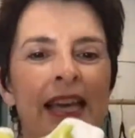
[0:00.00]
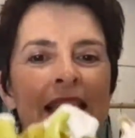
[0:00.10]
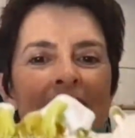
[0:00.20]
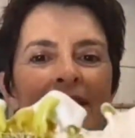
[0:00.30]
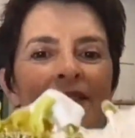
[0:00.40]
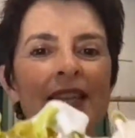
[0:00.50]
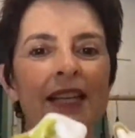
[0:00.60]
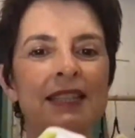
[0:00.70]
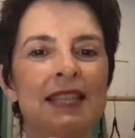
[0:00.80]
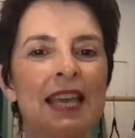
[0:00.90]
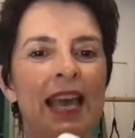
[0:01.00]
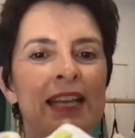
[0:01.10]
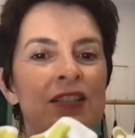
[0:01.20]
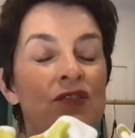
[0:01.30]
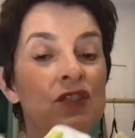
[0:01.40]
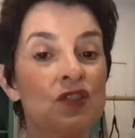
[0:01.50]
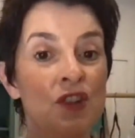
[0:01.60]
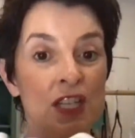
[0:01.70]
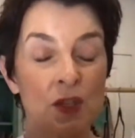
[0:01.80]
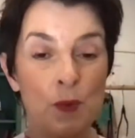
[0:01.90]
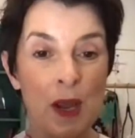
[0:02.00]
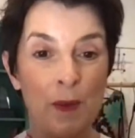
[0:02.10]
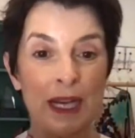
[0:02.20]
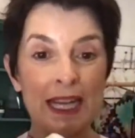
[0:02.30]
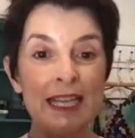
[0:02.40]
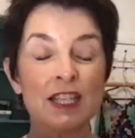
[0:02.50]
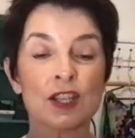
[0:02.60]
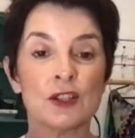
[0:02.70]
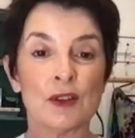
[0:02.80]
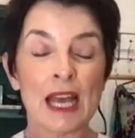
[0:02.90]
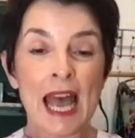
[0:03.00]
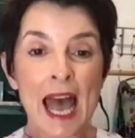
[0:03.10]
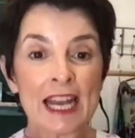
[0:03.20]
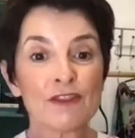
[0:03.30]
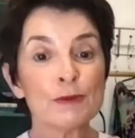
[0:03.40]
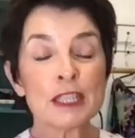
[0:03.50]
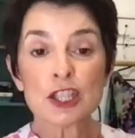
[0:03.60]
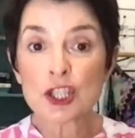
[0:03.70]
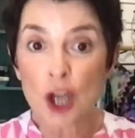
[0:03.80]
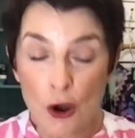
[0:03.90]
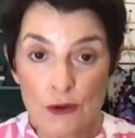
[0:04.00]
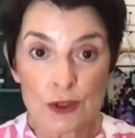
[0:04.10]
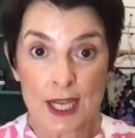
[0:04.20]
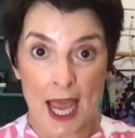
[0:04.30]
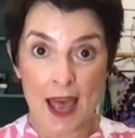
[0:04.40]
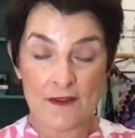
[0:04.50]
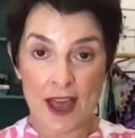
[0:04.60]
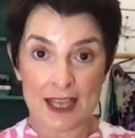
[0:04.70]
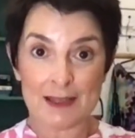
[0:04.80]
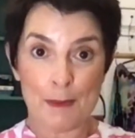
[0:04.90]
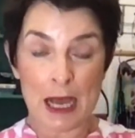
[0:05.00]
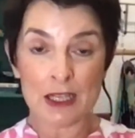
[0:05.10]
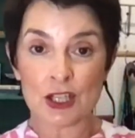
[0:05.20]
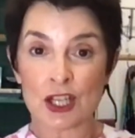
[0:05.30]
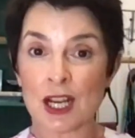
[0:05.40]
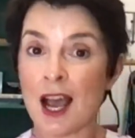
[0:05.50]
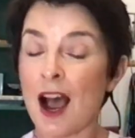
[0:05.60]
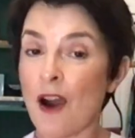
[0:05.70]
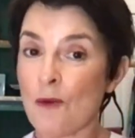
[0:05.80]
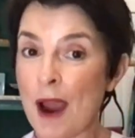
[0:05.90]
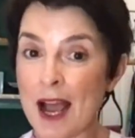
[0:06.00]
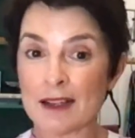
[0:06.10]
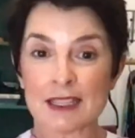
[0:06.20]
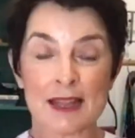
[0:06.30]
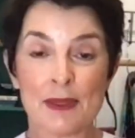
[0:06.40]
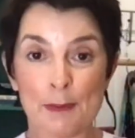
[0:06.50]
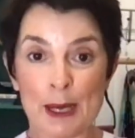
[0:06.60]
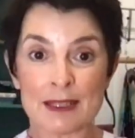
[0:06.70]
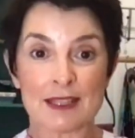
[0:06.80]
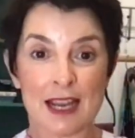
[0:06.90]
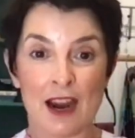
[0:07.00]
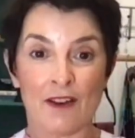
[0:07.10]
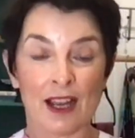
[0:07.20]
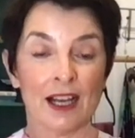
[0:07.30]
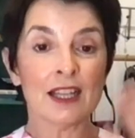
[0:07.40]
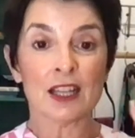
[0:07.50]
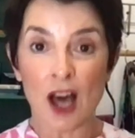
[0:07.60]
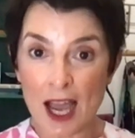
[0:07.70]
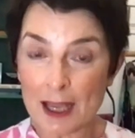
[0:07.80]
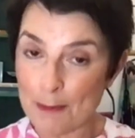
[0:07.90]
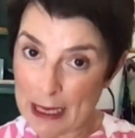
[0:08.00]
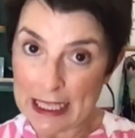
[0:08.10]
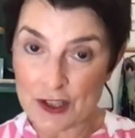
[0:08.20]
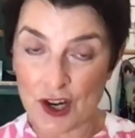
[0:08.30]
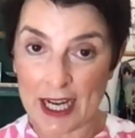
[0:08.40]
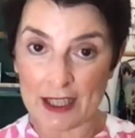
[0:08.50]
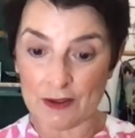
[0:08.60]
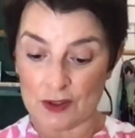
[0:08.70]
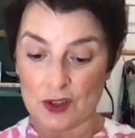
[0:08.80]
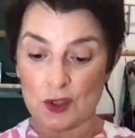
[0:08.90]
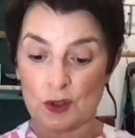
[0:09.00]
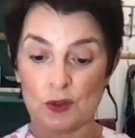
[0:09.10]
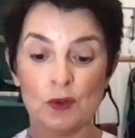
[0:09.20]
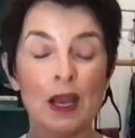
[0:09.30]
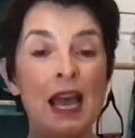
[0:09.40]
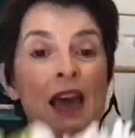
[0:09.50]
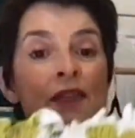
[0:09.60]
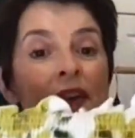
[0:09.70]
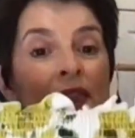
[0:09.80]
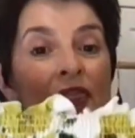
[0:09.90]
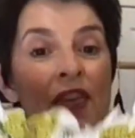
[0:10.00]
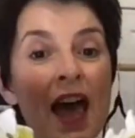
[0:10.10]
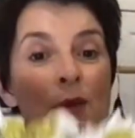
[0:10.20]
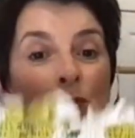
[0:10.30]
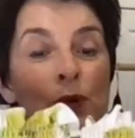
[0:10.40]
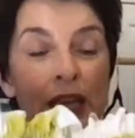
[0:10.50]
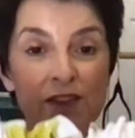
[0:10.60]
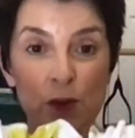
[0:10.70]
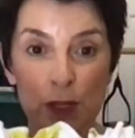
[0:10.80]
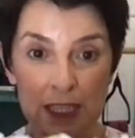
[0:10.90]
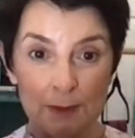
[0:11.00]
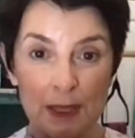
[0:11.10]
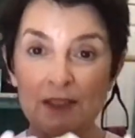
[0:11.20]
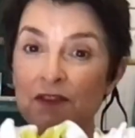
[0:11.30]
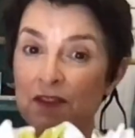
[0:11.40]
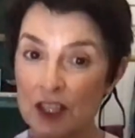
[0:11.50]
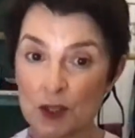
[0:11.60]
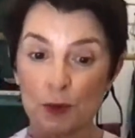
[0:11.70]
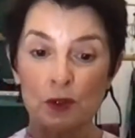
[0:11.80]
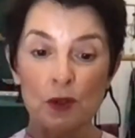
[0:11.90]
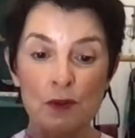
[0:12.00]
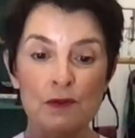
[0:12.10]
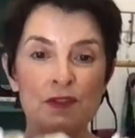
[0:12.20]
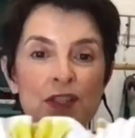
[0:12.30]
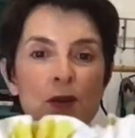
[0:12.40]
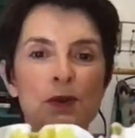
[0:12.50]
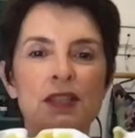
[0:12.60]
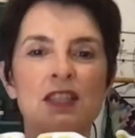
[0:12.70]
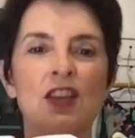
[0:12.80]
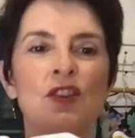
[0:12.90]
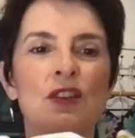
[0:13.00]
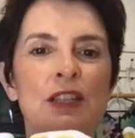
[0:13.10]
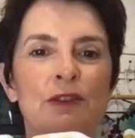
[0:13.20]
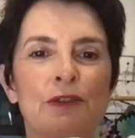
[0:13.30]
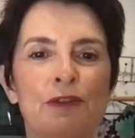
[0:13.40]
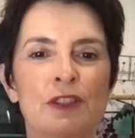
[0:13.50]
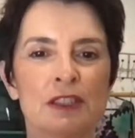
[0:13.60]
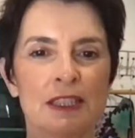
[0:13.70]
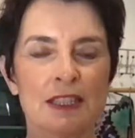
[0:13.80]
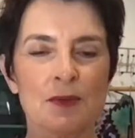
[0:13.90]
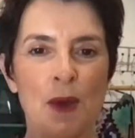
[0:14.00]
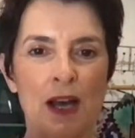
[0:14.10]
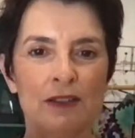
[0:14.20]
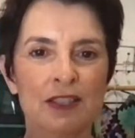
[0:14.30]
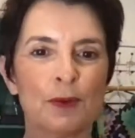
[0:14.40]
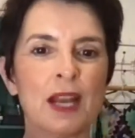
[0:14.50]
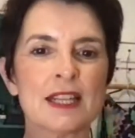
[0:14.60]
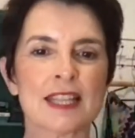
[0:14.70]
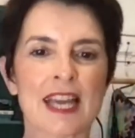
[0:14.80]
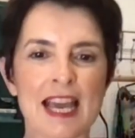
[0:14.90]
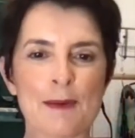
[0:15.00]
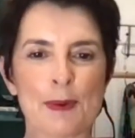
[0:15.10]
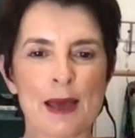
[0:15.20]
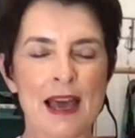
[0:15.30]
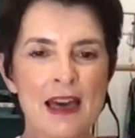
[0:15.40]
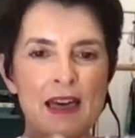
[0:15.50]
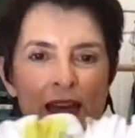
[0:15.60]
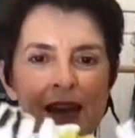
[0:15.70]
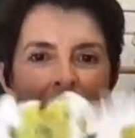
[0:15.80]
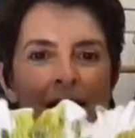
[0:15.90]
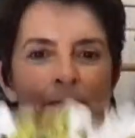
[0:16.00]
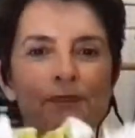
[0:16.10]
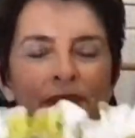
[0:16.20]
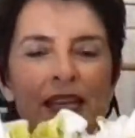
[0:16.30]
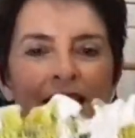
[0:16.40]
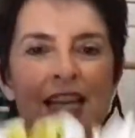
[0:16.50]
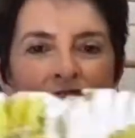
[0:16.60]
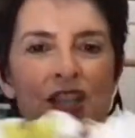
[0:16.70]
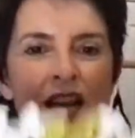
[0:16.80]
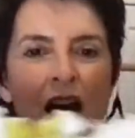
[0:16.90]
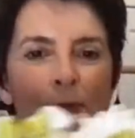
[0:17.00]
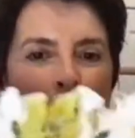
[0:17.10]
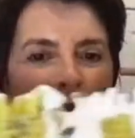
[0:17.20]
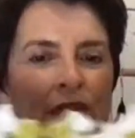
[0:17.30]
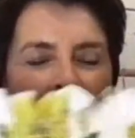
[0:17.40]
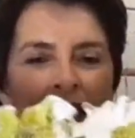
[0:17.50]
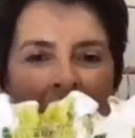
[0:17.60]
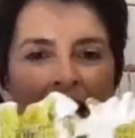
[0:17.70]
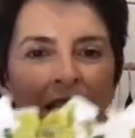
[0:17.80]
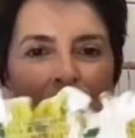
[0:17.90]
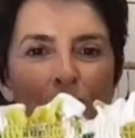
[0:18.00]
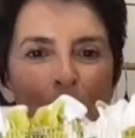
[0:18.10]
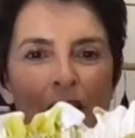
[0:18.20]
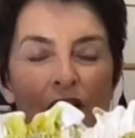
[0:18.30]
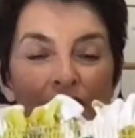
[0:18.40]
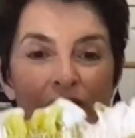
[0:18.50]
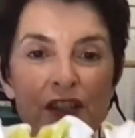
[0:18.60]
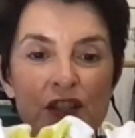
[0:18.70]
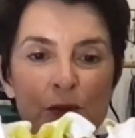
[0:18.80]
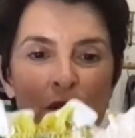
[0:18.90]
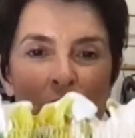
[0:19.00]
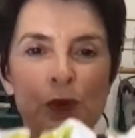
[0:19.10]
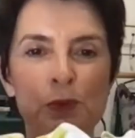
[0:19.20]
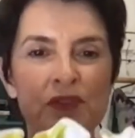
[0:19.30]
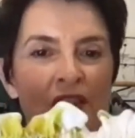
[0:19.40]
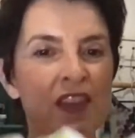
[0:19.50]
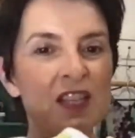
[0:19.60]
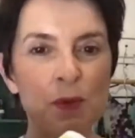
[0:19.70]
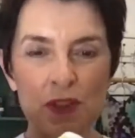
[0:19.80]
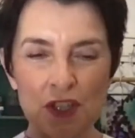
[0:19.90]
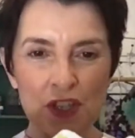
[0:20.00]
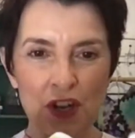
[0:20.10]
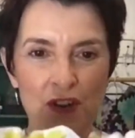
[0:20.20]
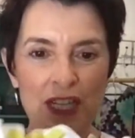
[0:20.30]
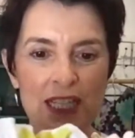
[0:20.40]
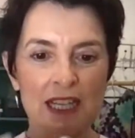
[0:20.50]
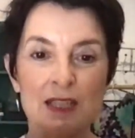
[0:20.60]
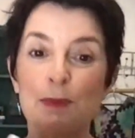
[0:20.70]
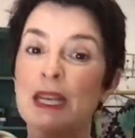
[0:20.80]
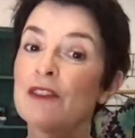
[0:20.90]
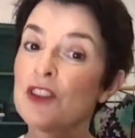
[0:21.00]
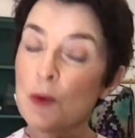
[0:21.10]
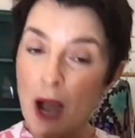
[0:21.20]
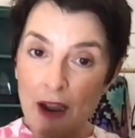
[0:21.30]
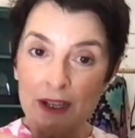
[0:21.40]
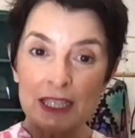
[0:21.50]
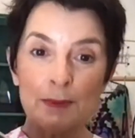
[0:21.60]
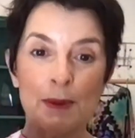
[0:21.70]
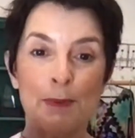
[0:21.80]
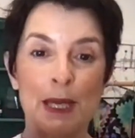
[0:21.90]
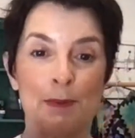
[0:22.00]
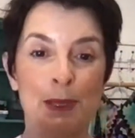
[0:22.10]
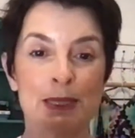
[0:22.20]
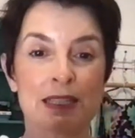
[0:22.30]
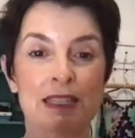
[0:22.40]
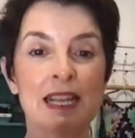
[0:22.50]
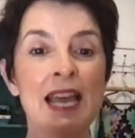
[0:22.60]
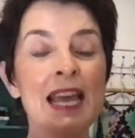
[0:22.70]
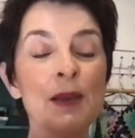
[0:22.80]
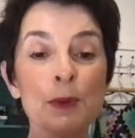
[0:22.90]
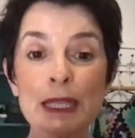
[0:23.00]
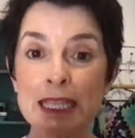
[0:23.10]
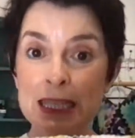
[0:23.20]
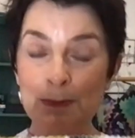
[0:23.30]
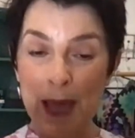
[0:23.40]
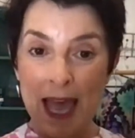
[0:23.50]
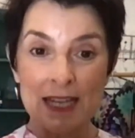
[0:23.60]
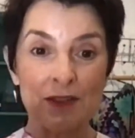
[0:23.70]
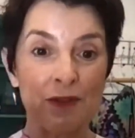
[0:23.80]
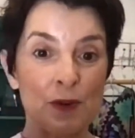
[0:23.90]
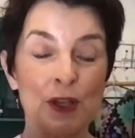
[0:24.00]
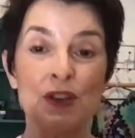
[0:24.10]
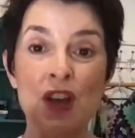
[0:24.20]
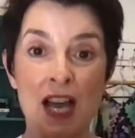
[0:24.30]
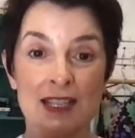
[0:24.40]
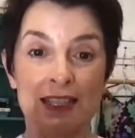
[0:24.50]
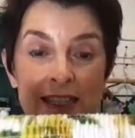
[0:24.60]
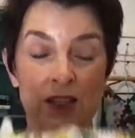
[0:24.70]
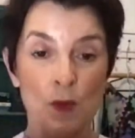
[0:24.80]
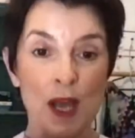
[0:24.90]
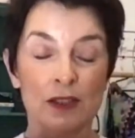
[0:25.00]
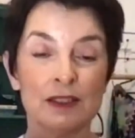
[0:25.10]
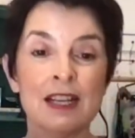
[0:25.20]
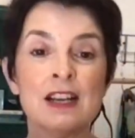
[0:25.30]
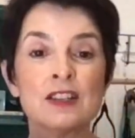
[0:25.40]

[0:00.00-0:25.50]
Gives us the extra stretch where we need to. And if we don't have as much around the bust area, like many triangles do, then that will give you a little bit of visual oomph. So will this cute little frill as well. So we like to keep the attention up with a little bit of visual oomph. So that's what the shirring does. But if you are a little bit bigger busted, it will expand for you nicely as well.